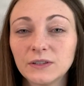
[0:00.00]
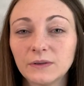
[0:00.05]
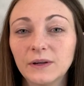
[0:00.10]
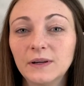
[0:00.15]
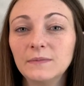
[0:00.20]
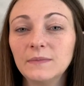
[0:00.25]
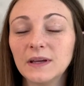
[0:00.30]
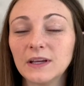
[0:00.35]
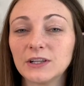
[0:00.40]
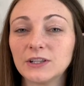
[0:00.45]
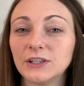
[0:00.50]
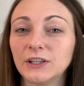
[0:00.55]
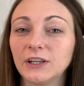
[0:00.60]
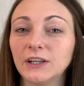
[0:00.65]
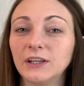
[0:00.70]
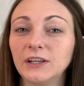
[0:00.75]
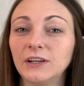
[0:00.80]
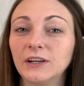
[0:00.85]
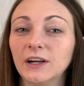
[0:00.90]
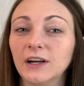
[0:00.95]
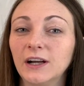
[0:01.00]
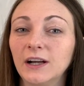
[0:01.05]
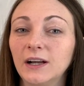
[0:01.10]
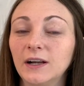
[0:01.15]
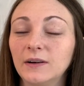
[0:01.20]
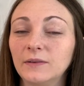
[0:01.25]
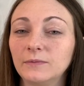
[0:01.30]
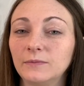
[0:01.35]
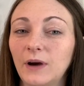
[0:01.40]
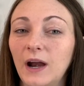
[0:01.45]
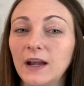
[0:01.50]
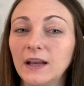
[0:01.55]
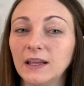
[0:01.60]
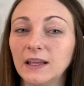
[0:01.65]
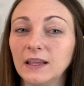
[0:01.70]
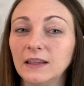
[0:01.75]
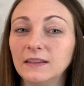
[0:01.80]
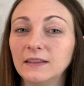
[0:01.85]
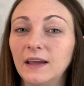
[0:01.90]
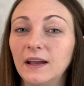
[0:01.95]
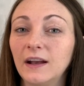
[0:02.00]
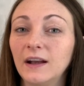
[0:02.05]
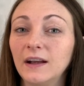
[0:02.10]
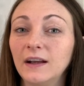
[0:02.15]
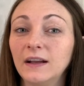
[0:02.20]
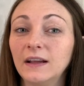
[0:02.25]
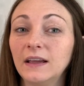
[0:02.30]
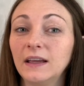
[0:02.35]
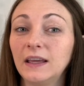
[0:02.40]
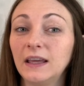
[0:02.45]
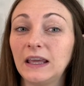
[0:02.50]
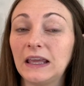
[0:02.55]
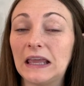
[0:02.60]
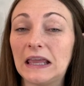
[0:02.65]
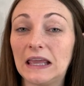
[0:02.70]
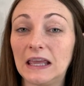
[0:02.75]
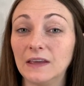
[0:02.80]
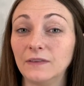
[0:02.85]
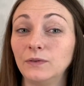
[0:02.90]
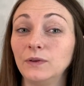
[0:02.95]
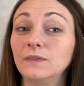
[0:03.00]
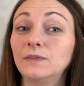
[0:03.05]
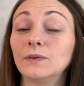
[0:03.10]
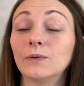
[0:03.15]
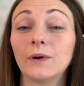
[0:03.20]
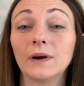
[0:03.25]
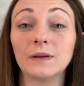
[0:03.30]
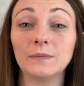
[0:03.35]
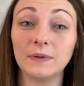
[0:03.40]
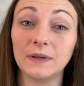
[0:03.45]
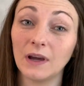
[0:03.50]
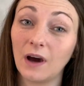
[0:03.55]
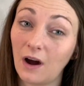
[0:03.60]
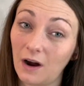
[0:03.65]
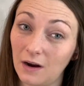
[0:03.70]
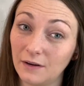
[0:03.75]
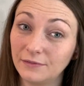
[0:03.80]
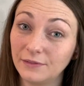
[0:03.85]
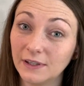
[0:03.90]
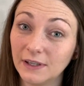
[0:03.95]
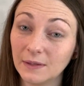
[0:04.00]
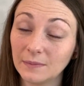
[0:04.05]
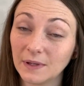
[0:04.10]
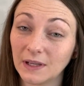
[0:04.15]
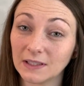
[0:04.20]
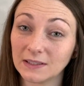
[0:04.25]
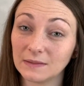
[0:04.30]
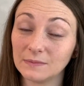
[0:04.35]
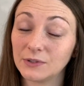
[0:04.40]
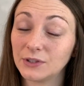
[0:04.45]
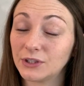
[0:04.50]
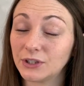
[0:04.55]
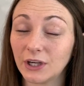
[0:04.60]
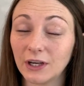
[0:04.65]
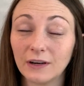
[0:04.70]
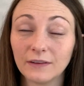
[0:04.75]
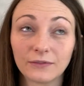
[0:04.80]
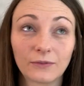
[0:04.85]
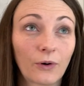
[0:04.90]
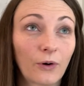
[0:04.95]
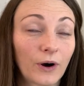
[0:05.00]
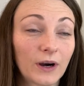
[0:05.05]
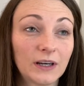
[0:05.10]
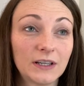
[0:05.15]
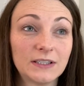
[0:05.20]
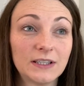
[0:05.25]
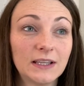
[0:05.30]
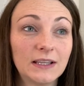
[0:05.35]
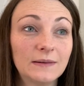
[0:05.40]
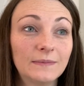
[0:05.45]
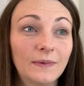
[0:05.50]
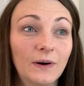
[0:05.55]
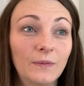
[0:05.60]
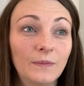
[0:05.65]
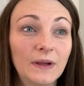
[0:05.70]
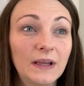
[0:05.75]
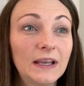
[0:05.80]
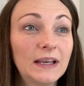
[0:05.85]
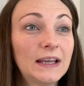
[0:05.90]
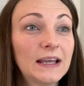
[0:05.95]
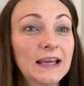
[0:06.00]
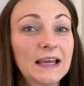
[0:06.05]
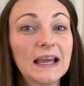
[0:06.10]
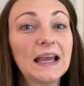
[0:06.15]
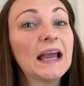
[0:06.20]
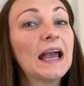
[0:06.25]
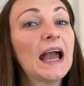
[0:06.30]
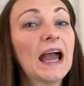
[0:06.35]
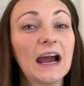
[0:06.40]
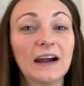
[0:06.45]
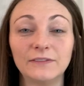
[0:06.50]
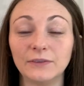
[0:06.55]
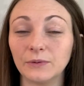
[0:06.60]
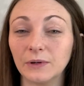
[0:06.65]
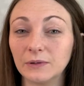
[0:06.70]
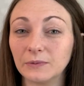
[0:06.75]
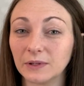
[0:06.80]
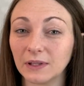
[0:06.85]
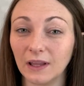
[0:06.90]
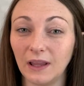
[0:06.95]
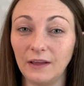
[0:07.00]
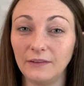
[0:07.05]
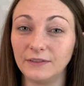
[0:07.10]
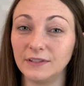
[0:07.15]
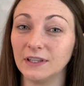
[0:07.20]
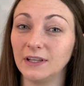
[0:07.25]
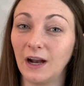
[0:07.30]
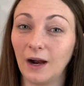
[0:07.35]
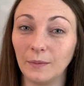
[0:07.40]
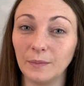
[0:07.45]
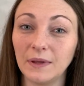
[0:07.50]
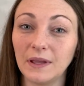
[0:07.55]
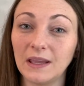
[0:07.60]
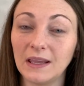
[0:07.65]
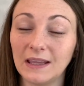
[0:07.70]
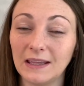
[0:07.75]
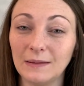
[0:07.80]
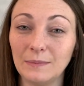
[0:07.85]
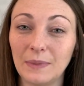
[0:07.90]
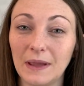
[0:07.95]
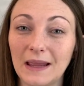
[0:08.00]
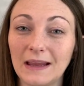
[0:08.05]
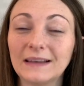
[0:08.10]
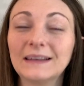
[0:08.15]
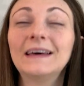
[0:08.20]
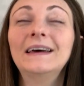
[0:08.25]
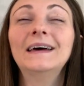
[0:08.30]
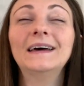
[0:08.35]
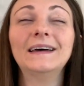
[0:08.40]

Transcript: want to make sure you're writing in there if you even want to be offered it, because I'm sure, of course, in the moment, everyone would love to not be in pain.